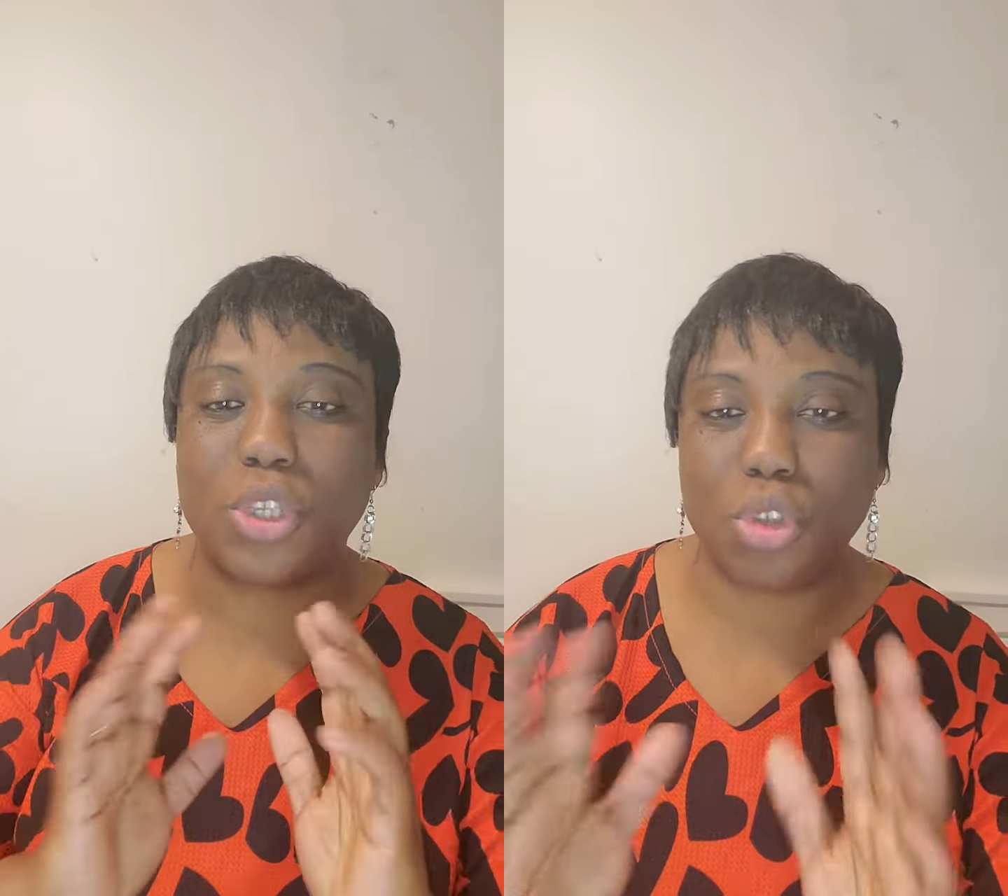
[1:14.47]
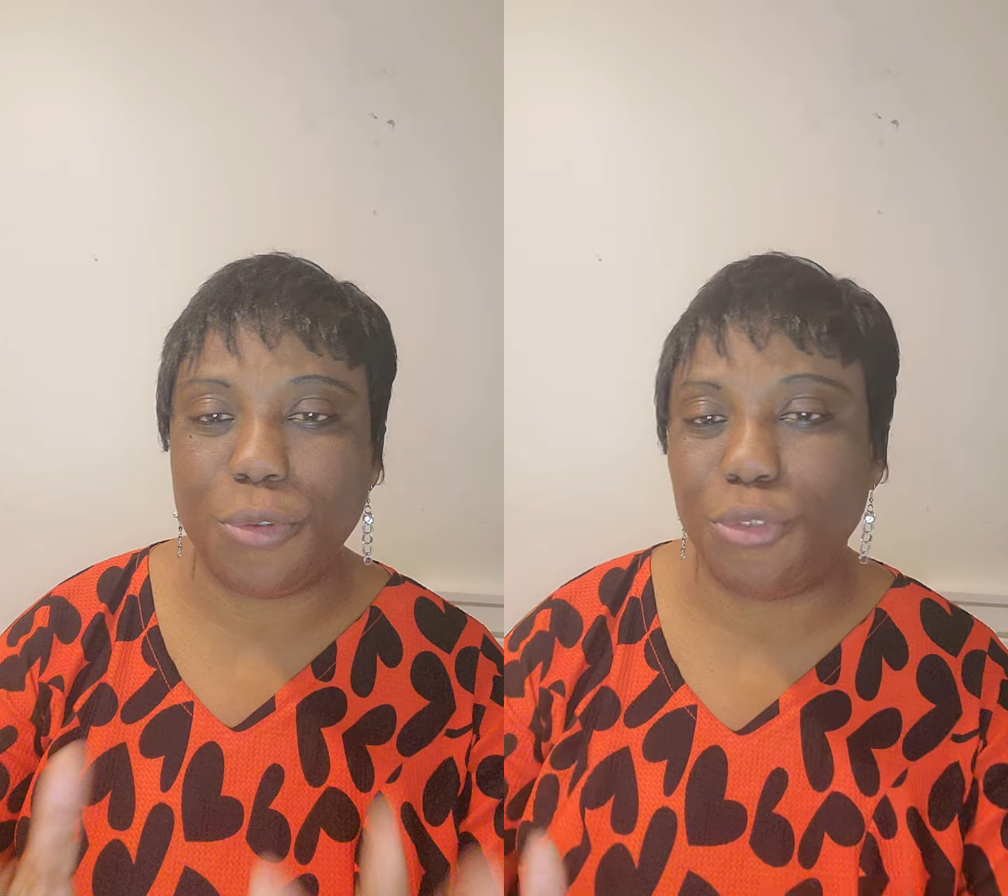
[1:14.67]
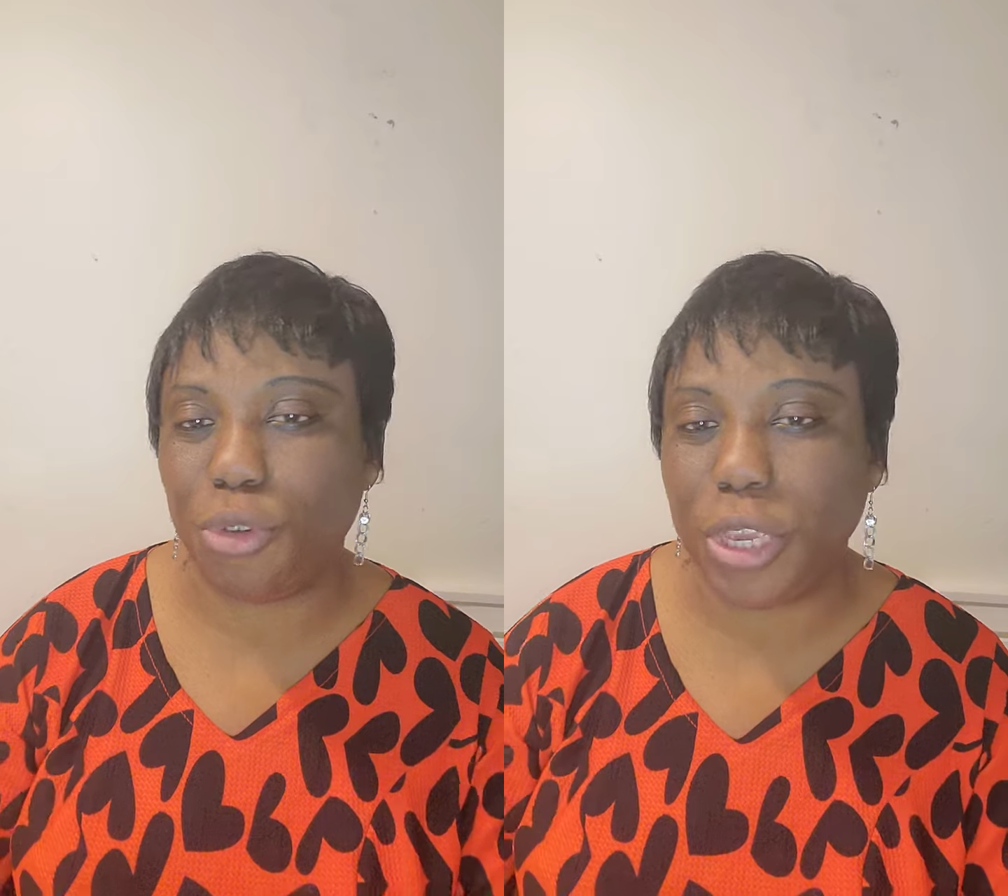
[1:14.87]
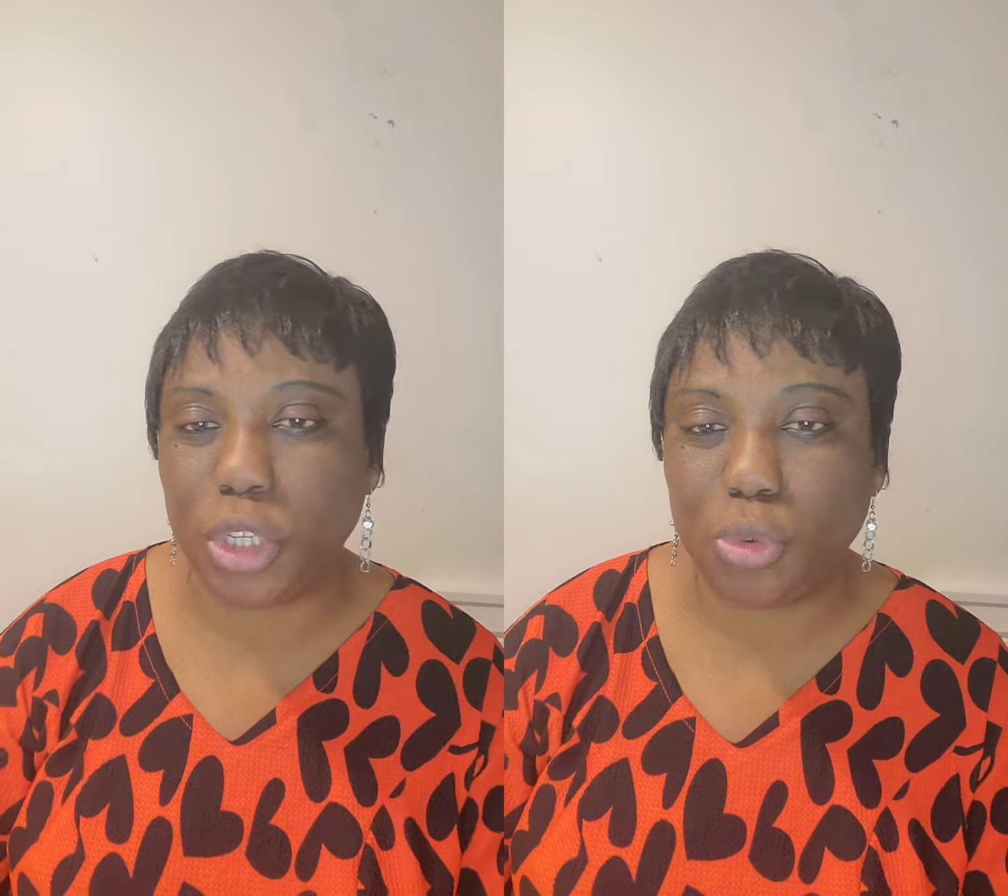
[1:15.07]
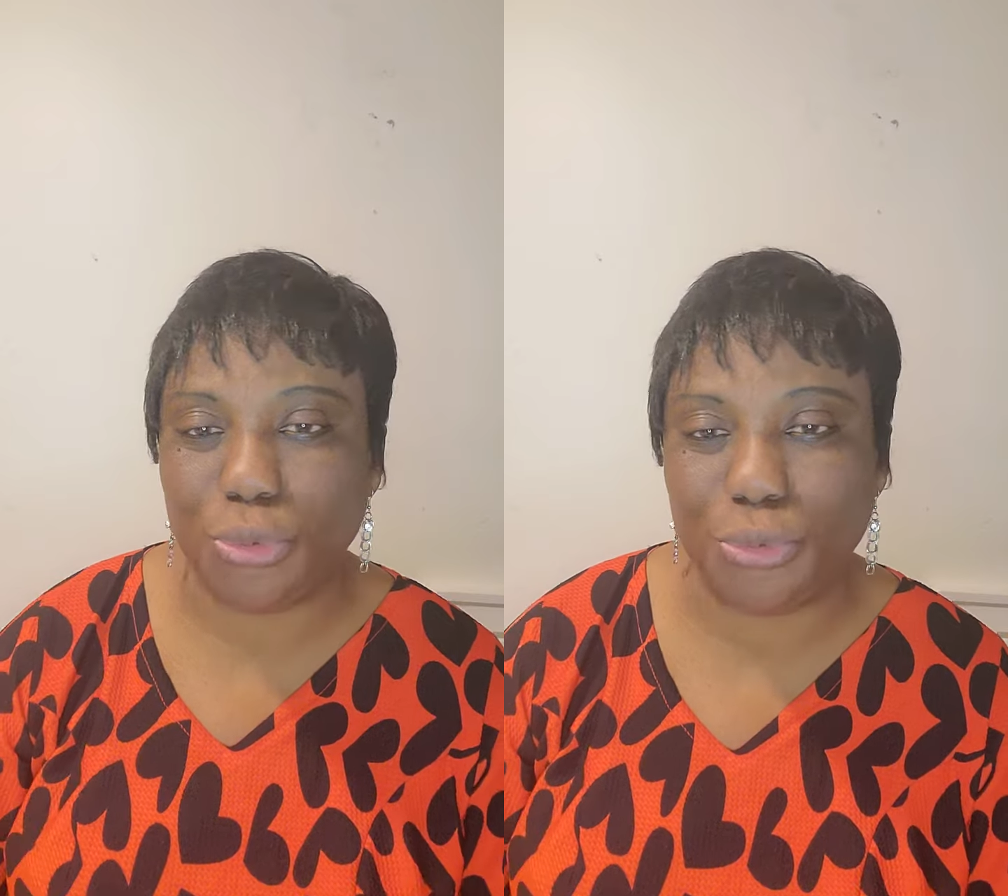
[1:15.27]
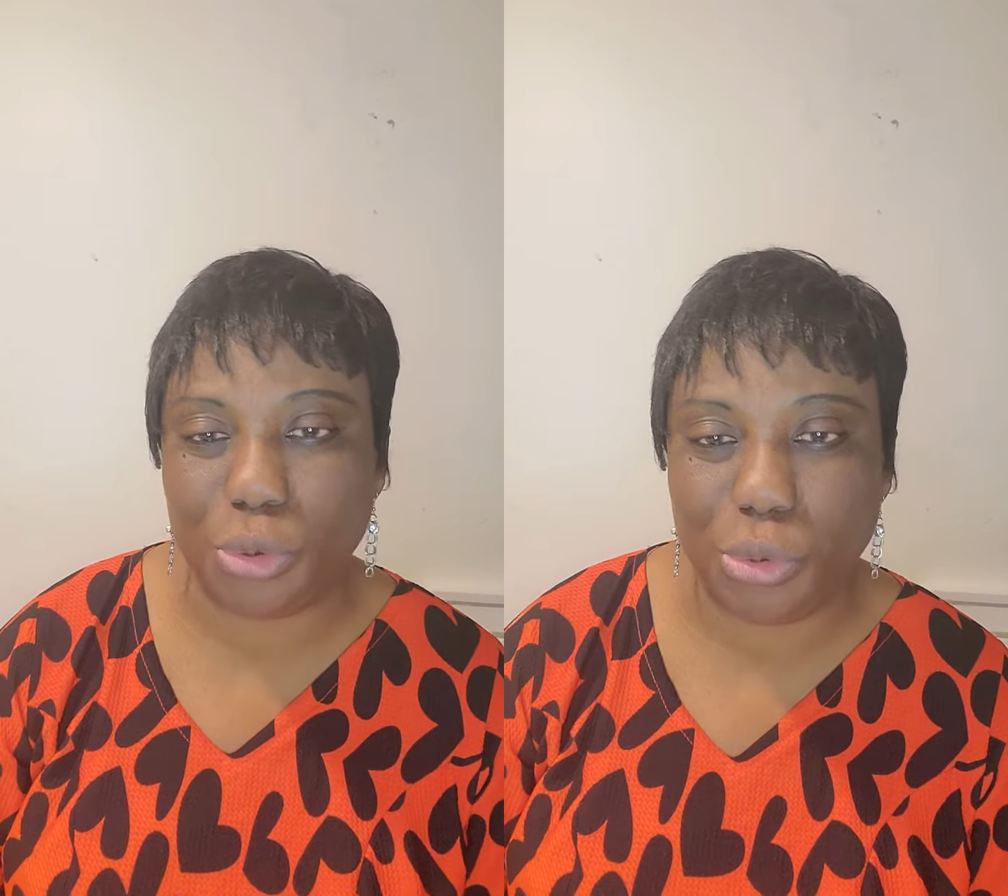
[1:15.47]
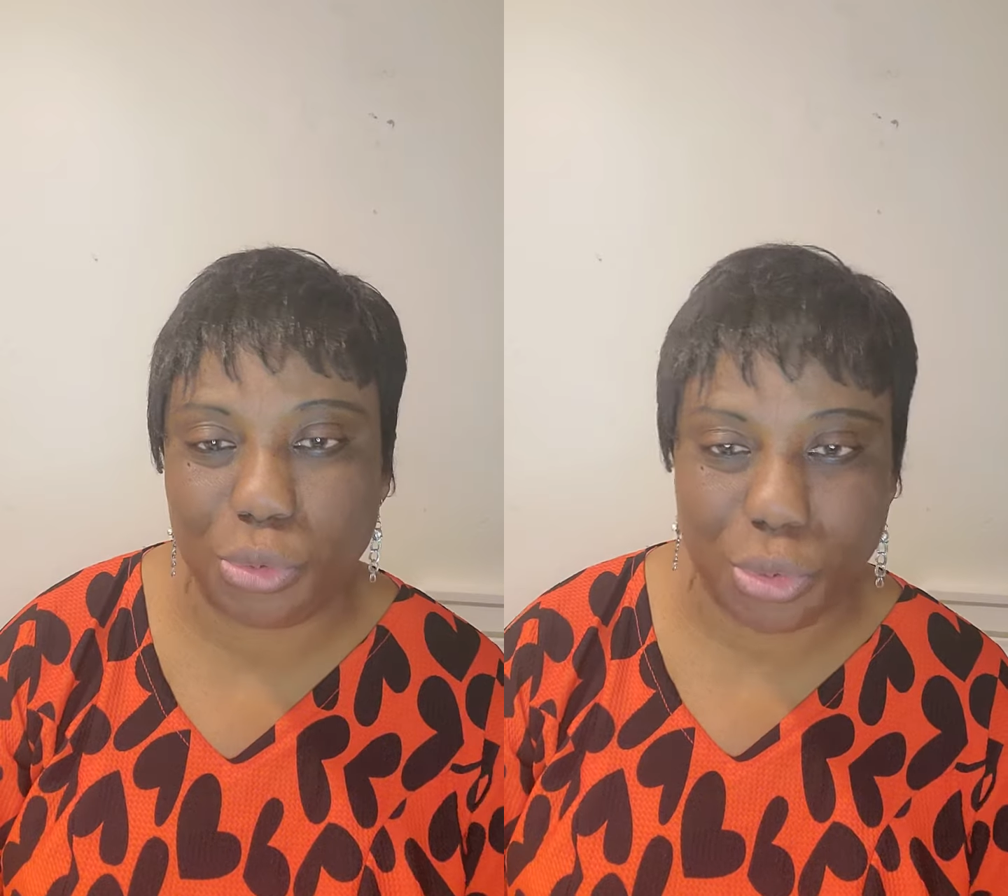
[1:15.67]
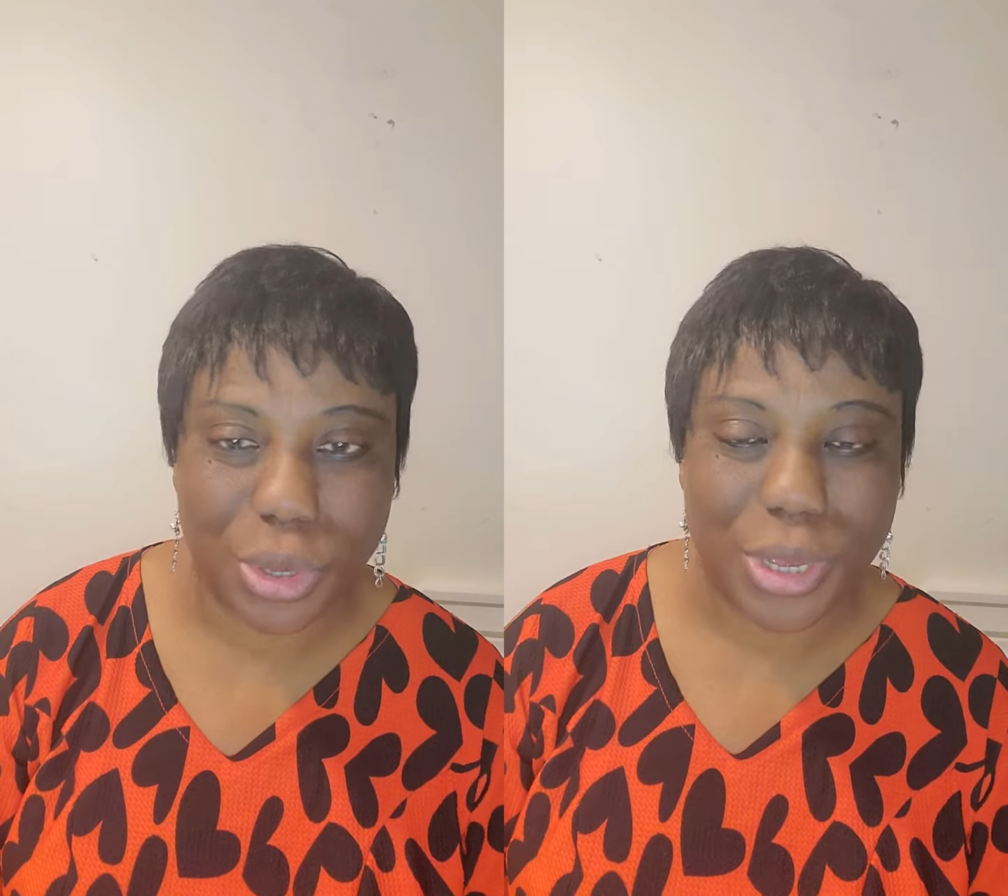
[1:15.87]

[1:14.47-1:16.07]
solve your issue for you.